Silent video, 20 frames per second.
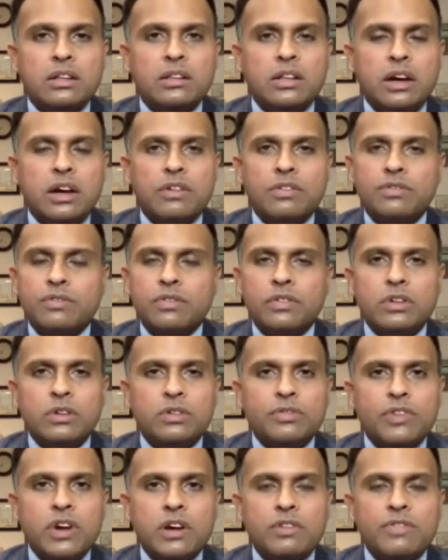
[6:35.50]
are
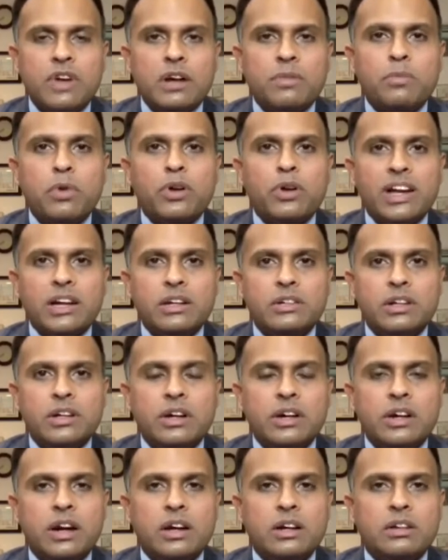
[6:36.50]
very well
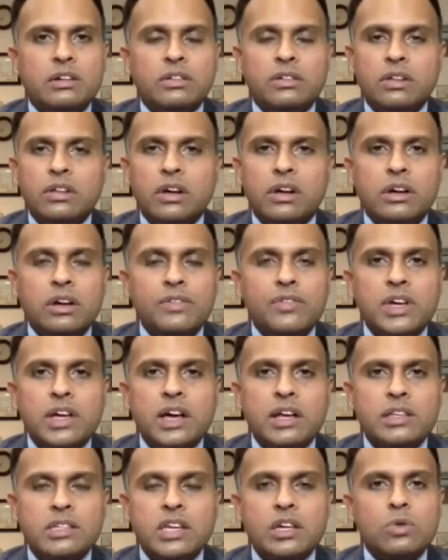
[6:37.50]
protected and living
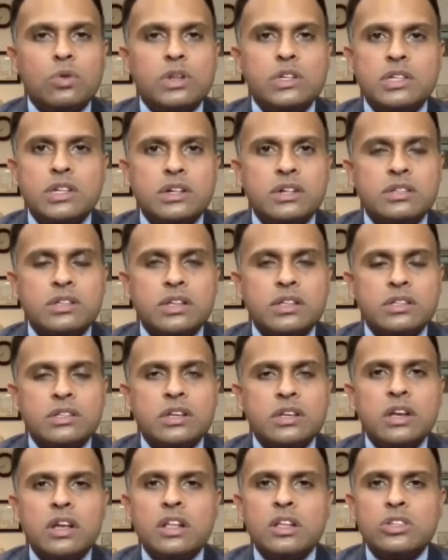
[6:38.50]
as equal citizens.
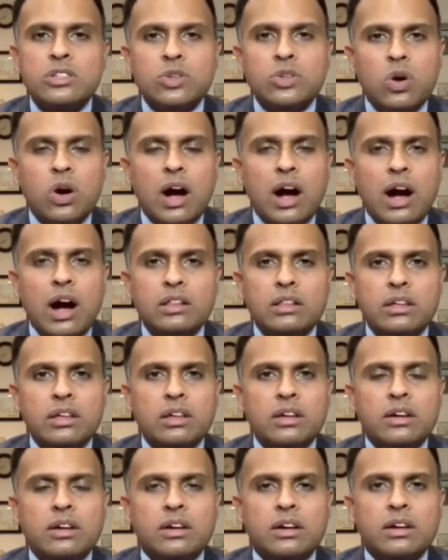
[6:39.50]
So I
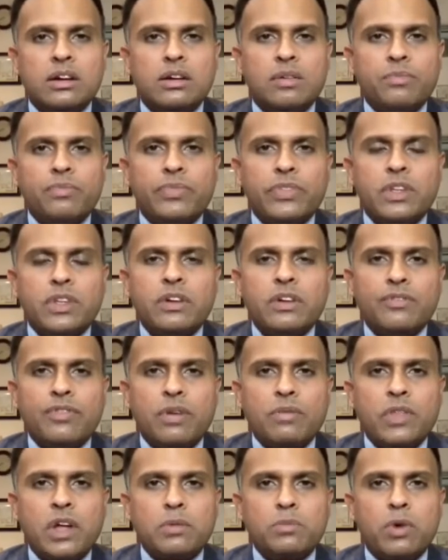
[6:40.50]
think from
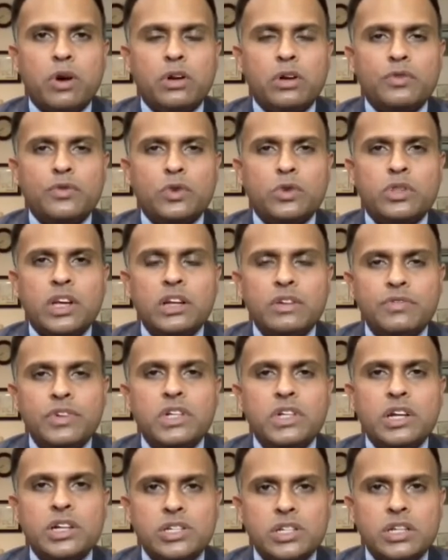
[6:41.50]
that point of view, the
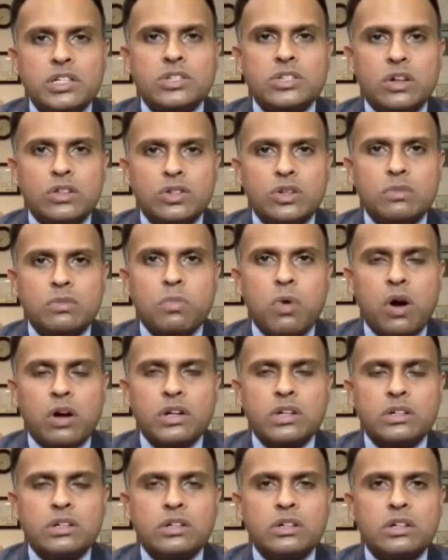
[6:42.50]
invitation is also
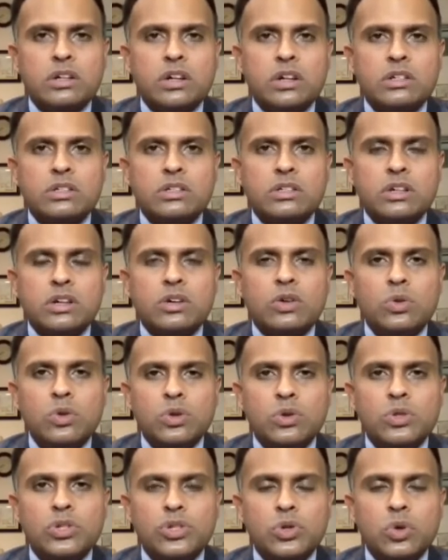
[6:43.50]
important. It's good
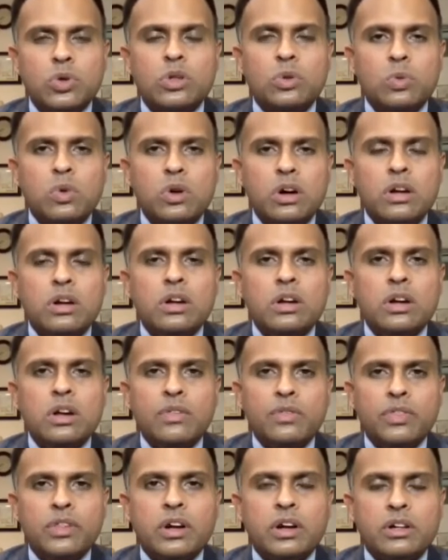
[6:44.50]
to show the world
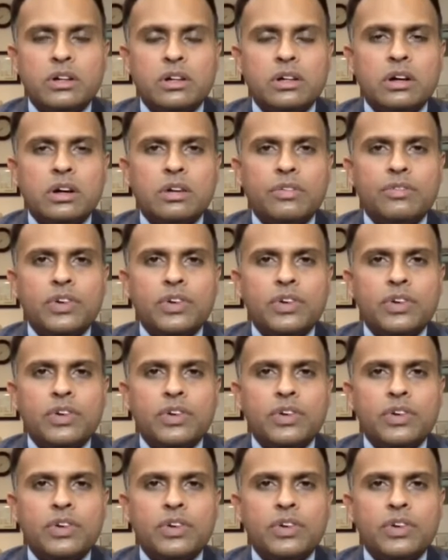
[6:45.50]
that we